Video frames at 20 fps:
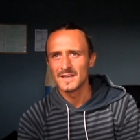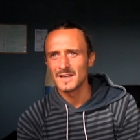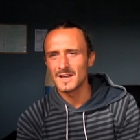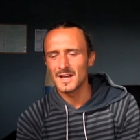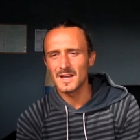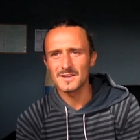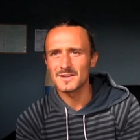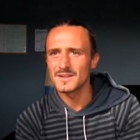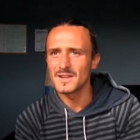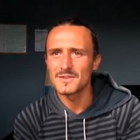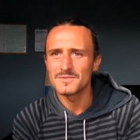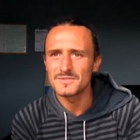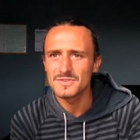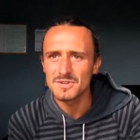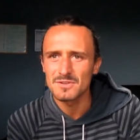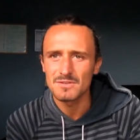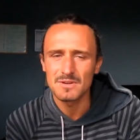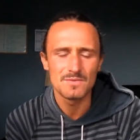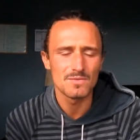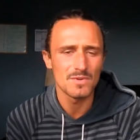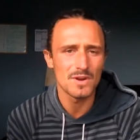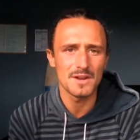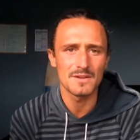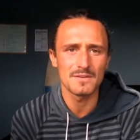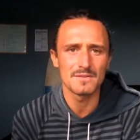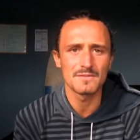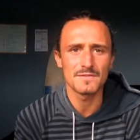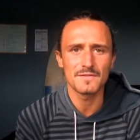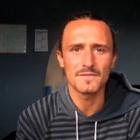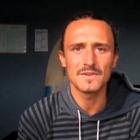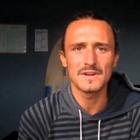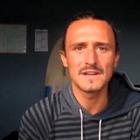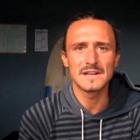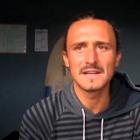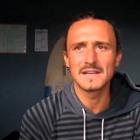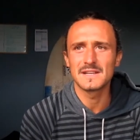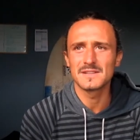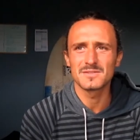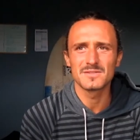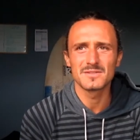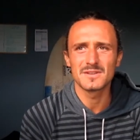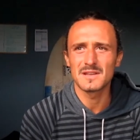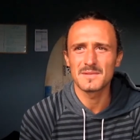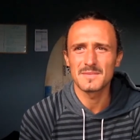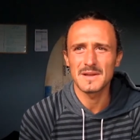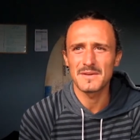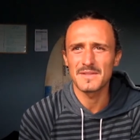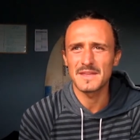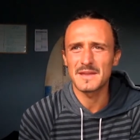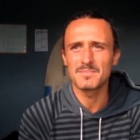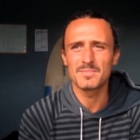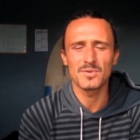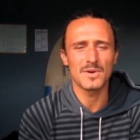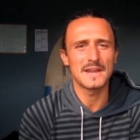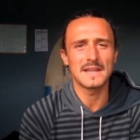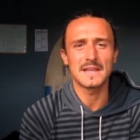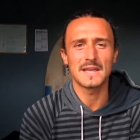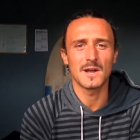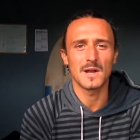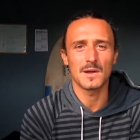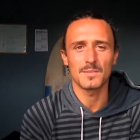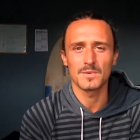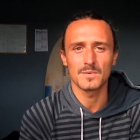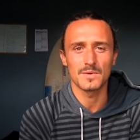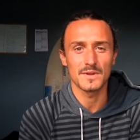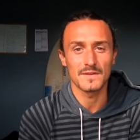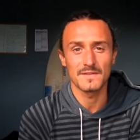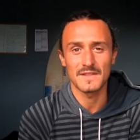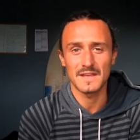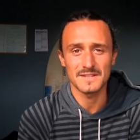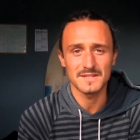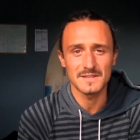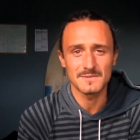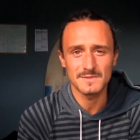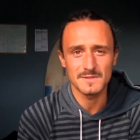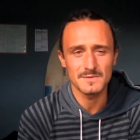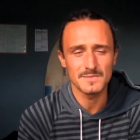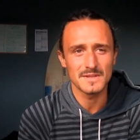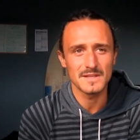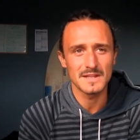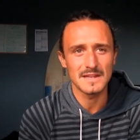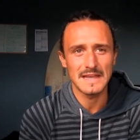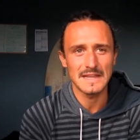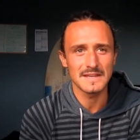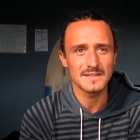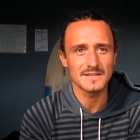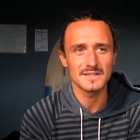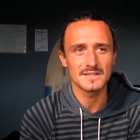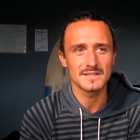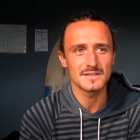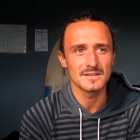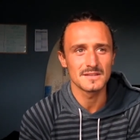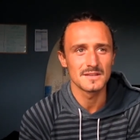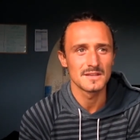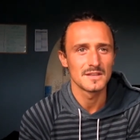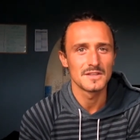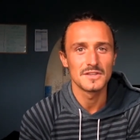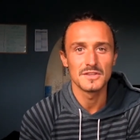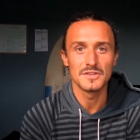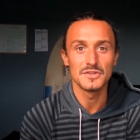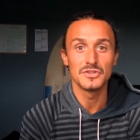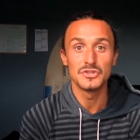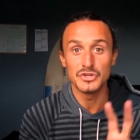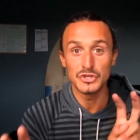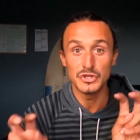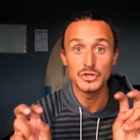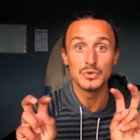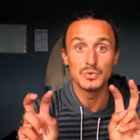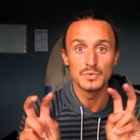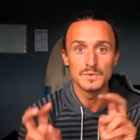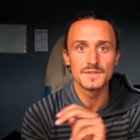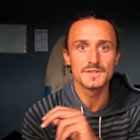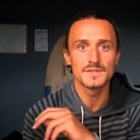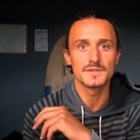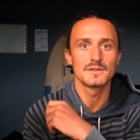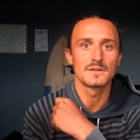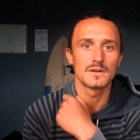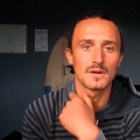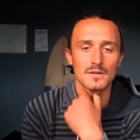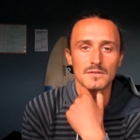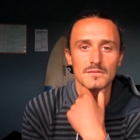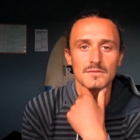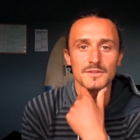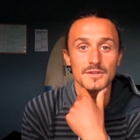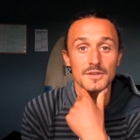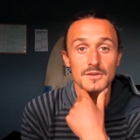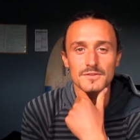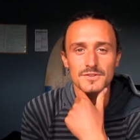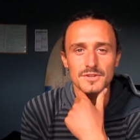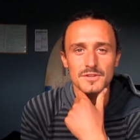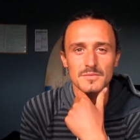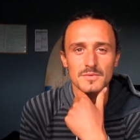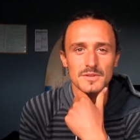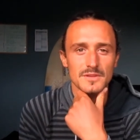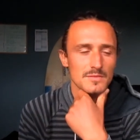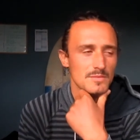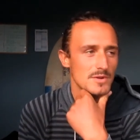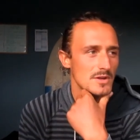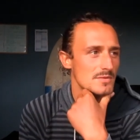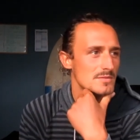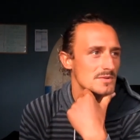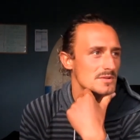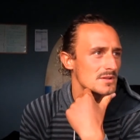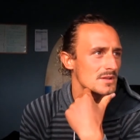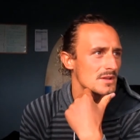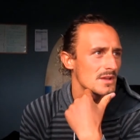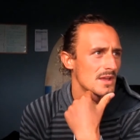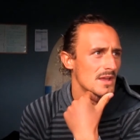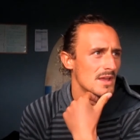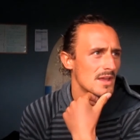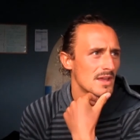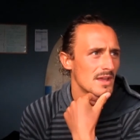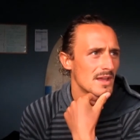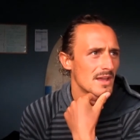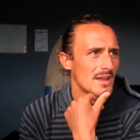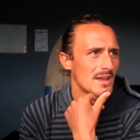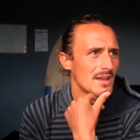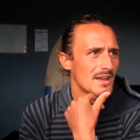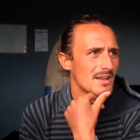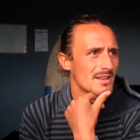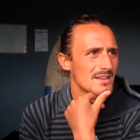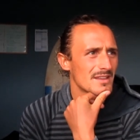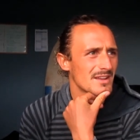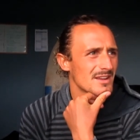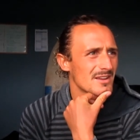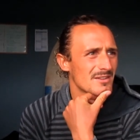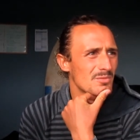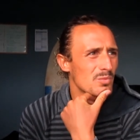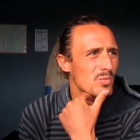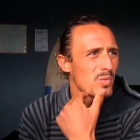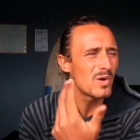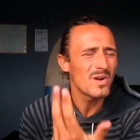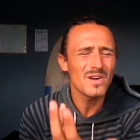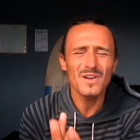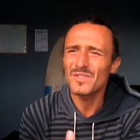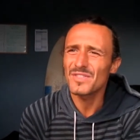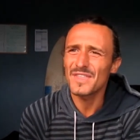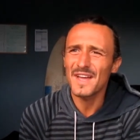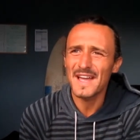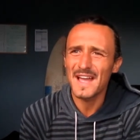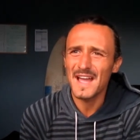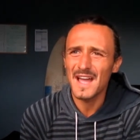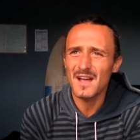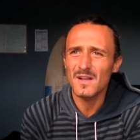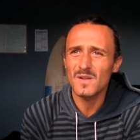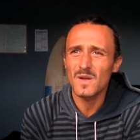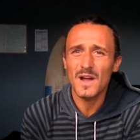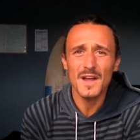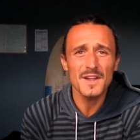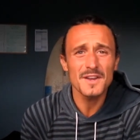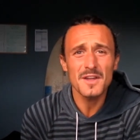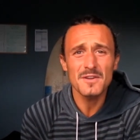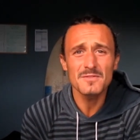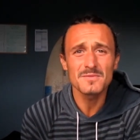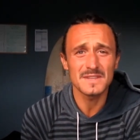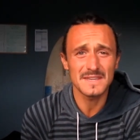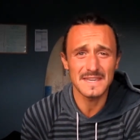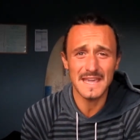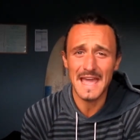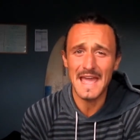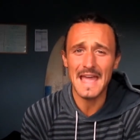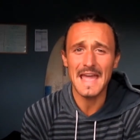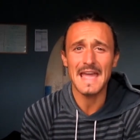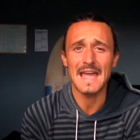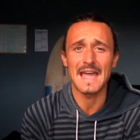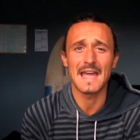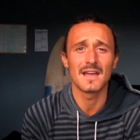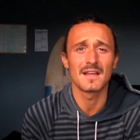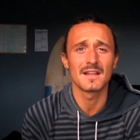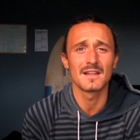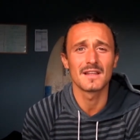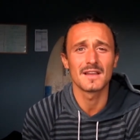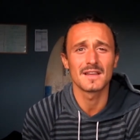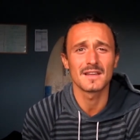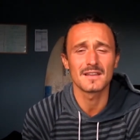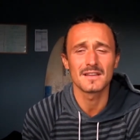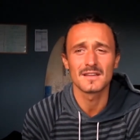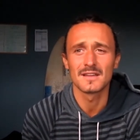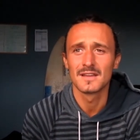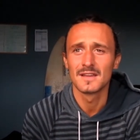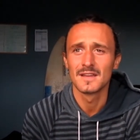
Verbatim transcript: I don't know, Durian Rider and Freelee talking about their breakup or whatever. That seems to be the latest news on YouTube at the moment. Like, what the hell? I don't care. Like,